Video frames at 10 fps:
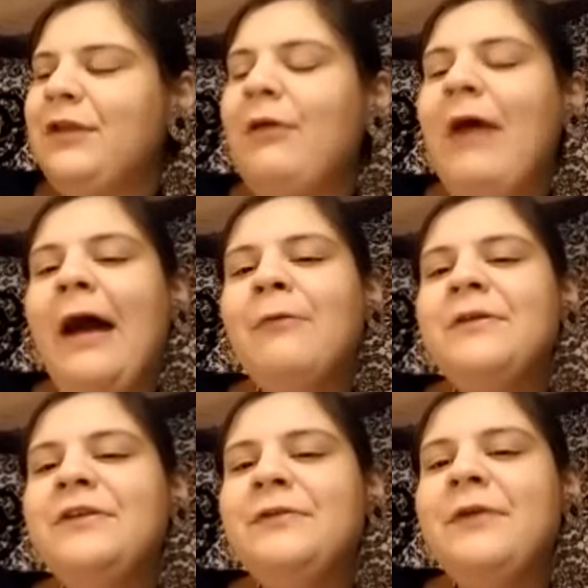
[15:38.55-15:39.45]
how
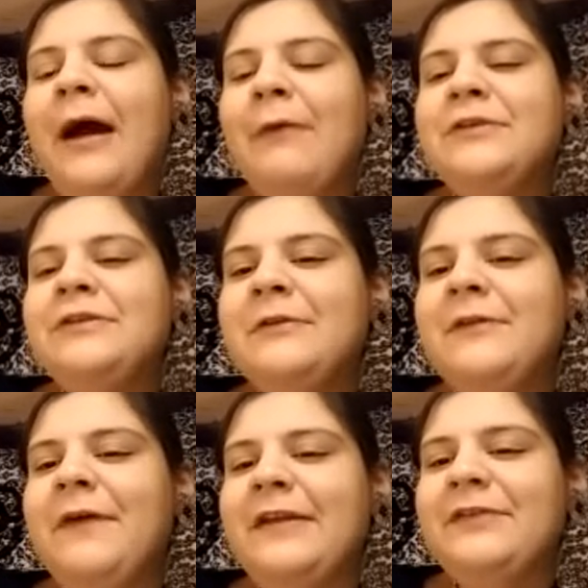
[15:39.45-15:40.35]
would you
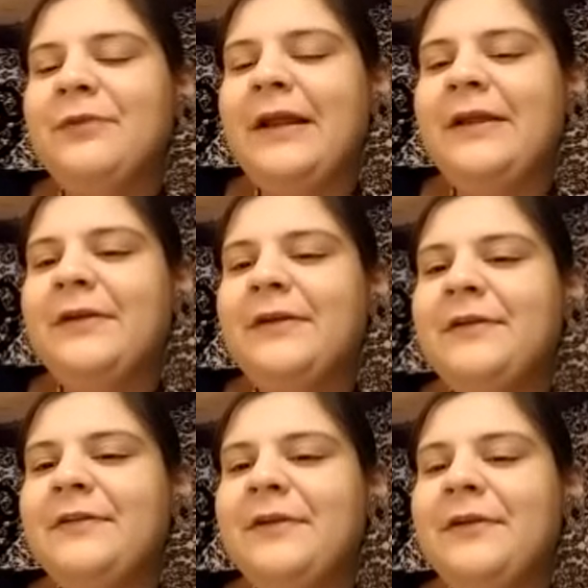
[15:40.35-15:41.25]
advise
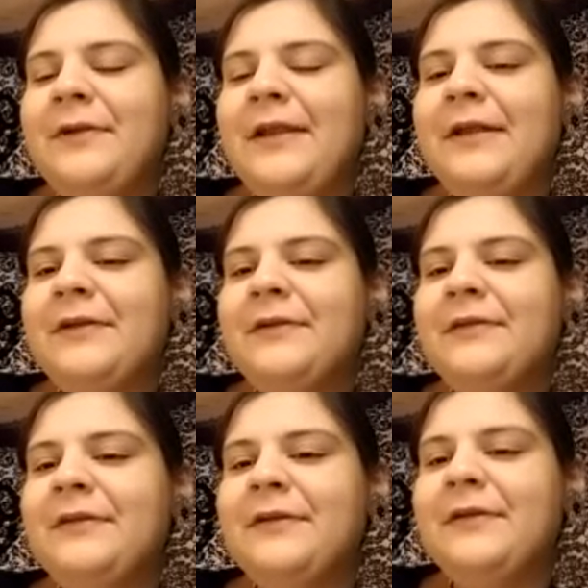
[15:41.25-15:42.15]
writers and
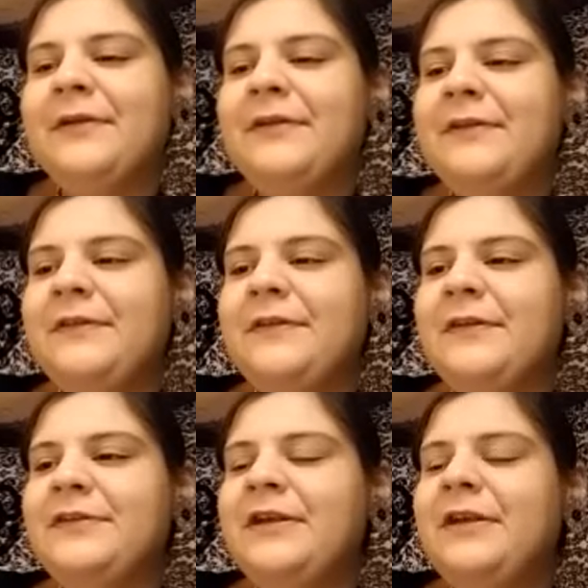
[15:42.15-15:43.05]
creators and artists and
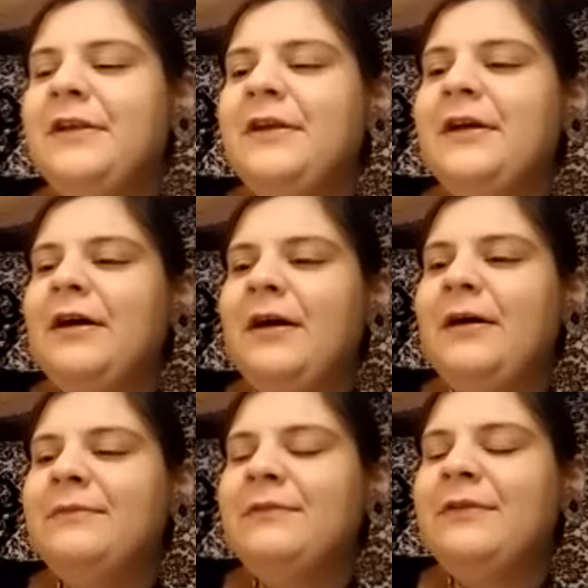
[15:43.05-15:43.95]
such,
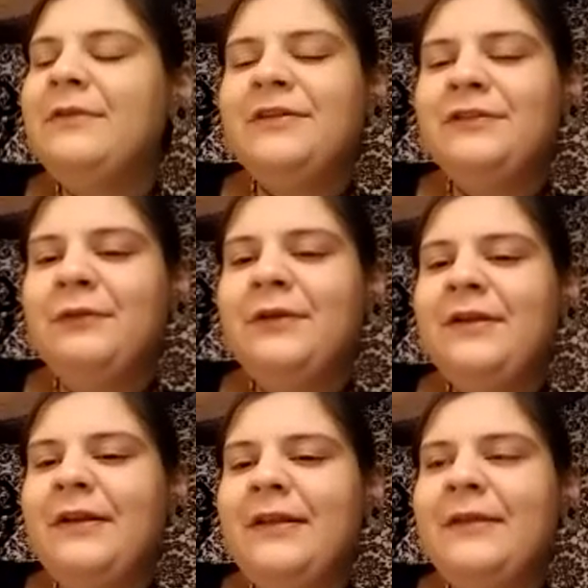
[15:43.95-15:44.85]
when they're
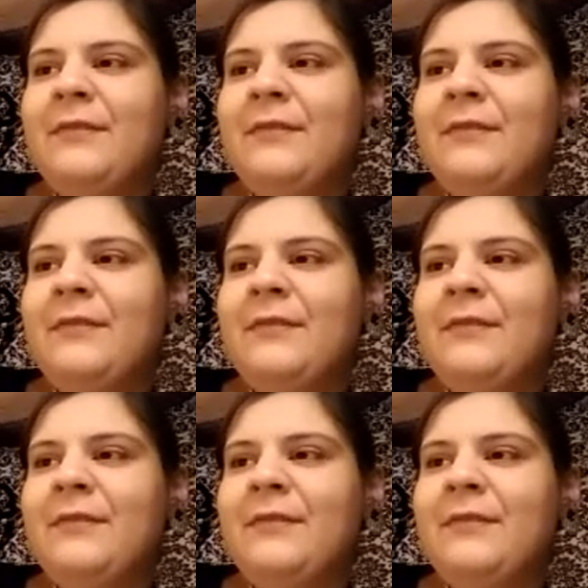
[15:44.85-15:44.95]
storytelling